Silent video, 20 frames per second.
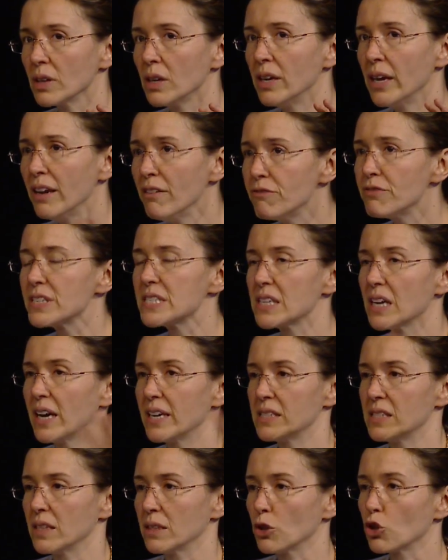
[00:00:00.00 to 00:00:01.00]

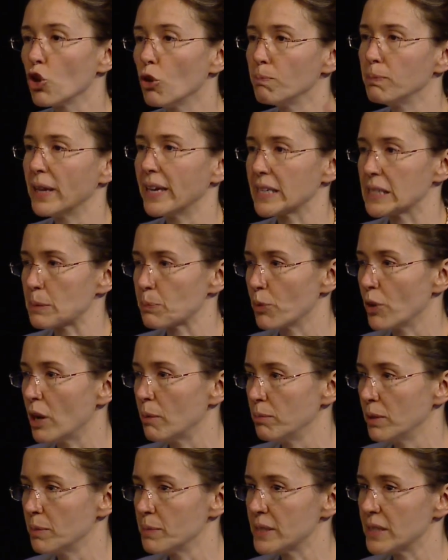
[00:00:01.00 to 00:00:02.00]
emphasizing the complex
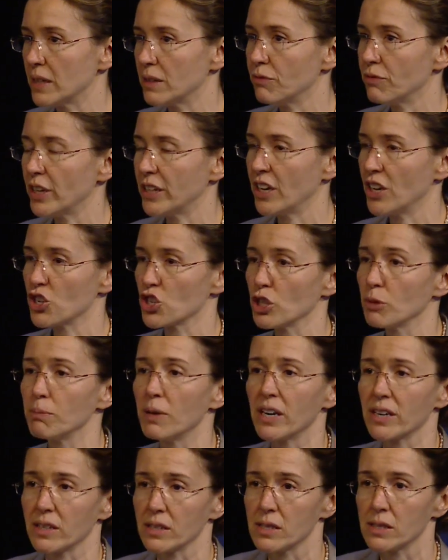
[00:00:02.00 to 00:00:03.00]
problems that financial
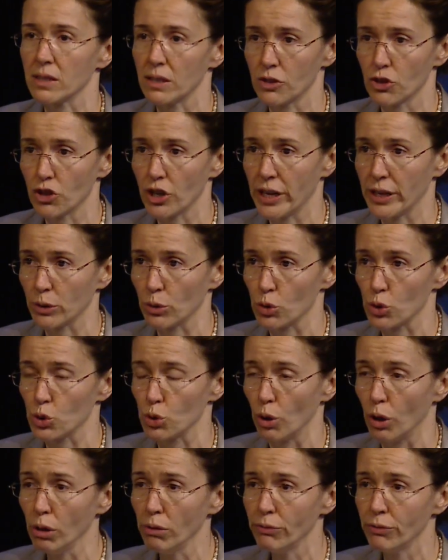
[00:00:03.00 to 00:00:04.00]
markets are trying to
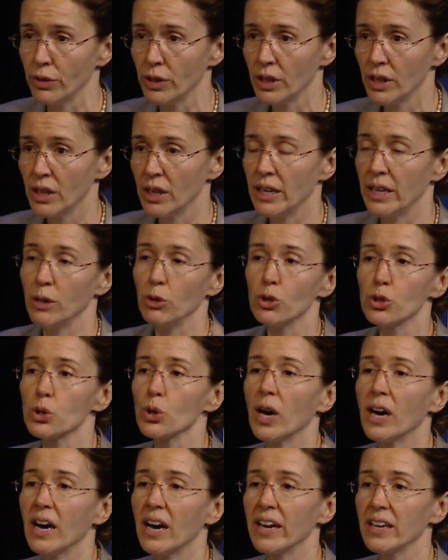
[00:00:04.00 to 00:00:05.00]
solve and
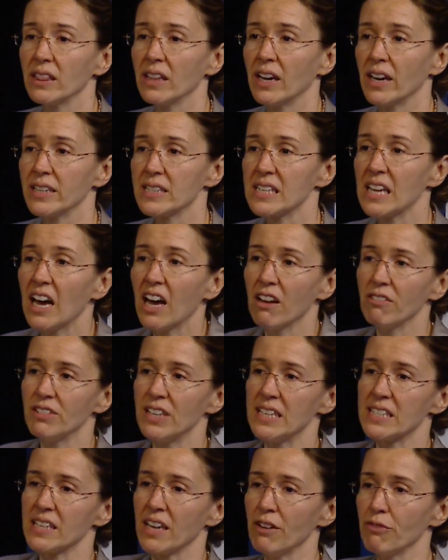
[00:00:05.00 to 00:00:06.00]
also highlights how
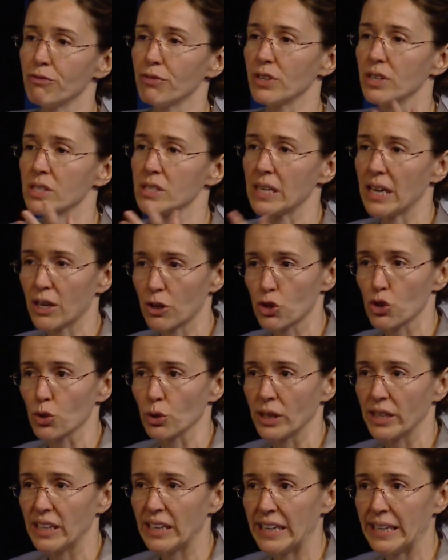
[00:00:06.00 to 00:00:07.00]
these efforts
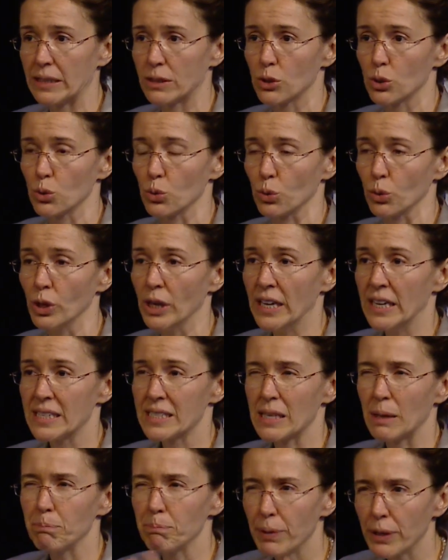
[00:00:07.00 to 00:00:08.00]
actually leads to
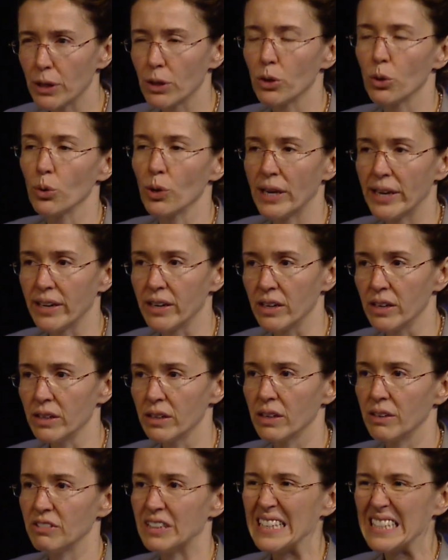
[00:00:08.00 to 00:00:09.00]
some
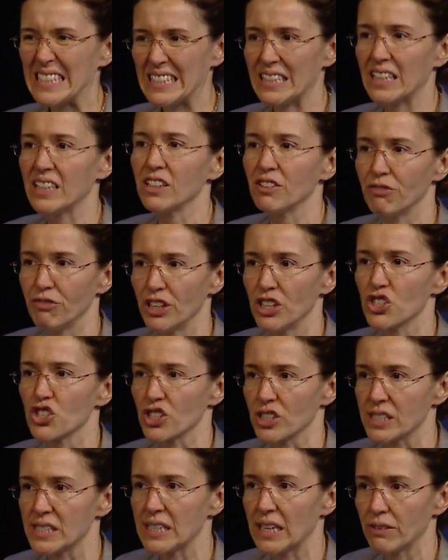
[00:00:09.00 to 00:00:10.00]
peculiar distinct
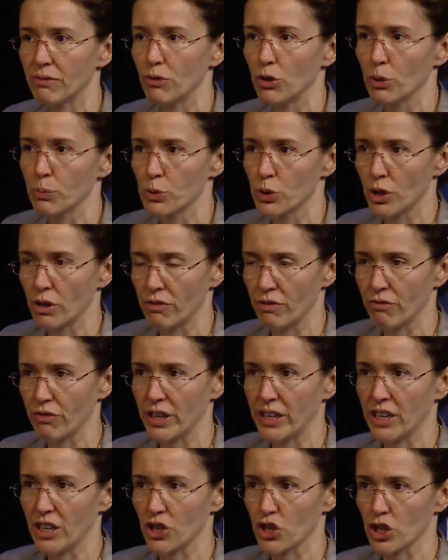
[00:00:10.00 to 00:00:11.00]
features that we observe in
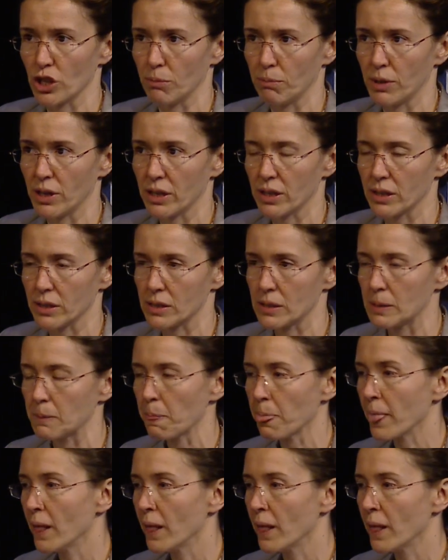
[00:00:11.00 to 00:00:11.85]
financial markets